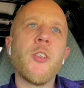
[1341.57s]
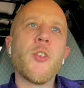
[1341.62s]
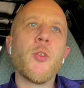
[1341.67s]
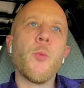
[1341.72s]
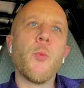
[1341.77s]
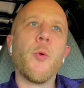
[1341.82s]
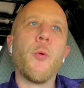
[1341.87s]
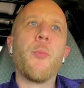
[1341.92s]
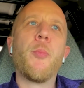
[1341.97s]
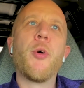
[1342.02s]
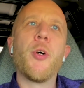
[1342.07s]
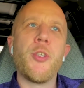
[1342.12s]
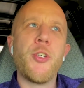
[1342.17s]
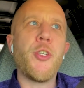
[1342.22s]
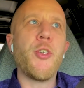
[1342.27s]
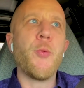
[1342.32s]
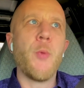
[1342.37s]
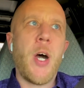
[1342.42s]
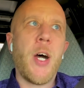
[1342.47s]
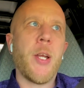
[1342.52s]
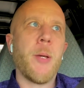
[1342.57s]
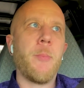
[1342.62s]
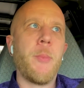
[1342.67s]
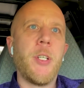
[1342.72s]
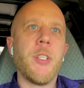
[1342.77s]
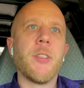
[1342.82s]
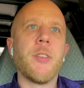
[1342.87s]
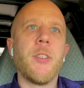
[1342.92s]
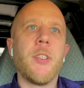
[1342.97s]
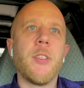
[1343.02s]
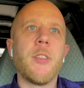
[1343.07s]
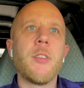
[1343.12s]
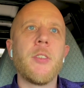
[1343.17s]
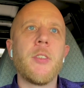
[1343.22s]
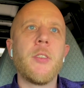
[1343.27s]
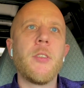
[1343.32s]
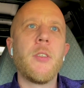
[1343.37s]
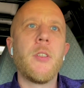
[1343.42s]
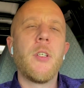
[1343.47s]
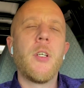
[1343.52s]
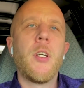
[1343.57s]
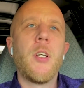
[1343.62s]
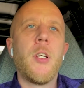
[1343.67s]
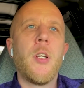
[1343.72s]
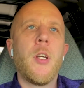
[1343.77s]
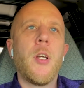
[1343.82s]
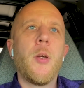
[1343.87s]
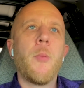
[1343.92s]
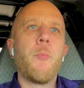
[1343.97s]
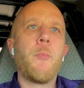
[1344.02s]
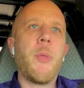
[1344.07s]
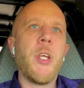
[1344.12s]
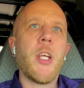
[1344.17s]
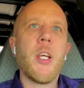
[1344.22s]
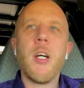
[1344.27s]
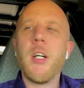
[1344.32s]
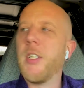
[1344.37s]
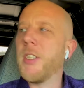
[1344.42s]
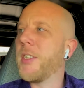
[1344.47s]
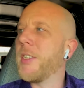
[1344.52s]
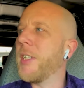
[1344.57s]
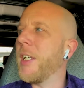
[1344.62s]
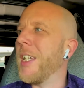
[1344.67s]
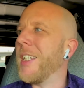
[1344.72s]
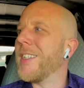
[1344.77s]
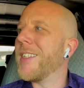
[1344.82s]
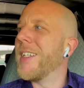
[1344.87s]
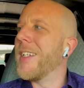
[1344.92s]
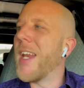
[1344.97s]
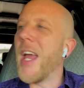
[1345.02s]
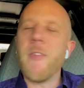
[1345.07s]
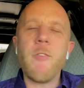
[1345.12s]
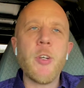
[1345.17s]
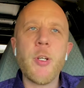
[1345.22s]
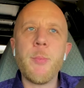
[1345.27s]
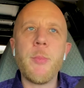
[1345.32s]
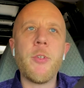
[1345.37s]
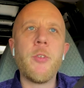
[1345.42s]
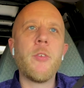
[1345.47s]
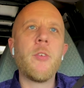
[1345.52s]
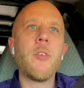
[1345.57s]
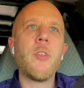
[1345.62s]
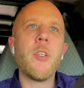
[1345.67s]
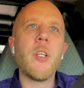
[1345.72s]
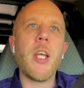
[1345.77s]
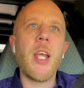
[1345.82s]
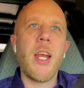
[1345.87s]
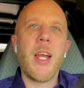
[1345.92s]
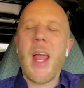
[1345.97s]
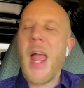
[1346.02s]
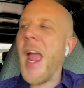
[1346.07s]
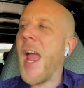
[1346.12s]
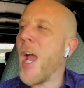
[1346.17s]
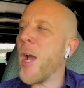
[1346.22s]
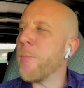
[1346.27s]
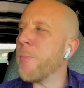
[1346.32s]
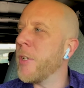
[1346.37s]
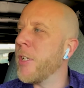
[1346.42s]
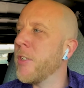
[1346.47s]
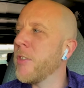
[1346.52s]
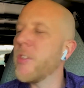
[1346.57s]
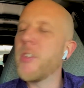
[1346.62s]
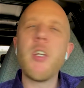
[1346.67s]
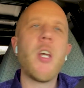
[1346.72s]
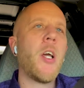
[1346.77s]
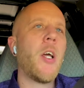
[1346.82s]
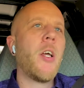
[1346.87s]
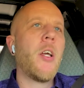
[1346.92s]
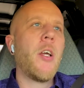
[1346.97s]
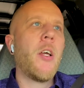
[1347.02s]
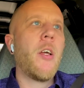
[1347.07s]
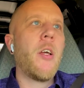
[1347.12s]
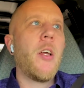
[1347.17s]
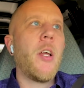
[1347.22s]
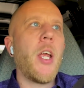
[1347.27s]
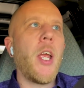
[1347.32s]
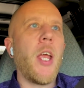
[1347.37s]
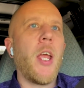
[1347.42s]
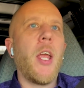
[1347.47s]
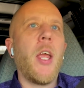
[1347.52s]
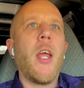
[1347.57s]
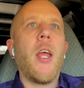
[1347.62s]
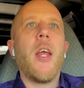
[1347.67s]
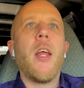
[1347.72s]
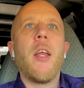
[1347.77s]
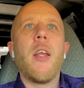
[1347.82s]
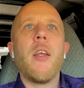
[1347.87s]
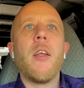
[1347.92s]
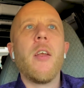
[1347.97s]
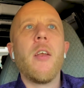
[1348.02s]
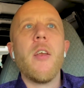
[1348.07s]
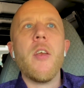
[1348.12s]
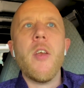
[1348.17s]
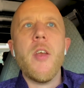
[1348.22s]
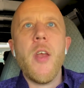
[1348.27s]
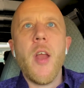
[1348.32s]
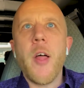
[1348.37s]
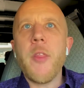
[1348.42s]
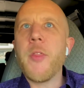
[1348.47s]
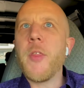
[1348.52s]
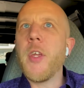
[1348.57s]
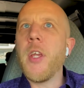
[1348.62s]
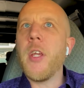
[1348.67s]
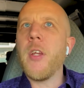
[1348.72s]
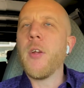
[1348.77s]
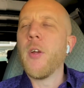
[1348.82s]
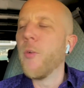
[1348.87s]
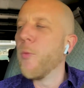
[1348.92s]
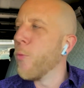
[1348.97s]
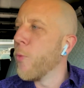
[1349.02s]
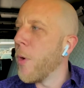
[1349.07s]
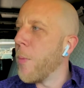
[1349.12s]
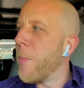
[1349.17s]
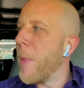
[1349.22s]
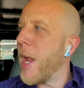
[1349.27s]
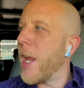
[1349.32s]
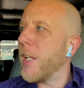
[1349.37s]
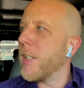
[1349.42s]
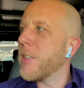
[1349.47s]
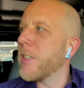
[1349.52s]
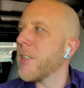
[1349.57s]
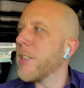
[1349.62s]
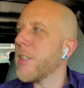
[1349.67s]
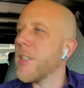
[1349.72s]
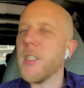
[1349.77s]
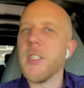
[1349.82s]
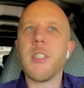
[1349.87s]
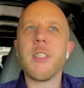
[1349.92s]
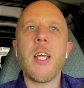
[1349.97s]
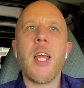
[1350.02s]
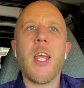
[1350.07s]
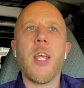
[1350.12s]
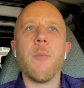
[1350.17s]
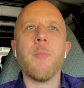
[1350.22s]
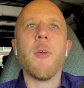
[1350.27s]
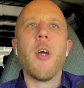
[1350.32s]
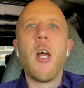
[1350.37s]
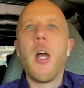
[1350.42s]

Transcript: will put you out of business, because it's inevitable, it happens, and nothing remains the same.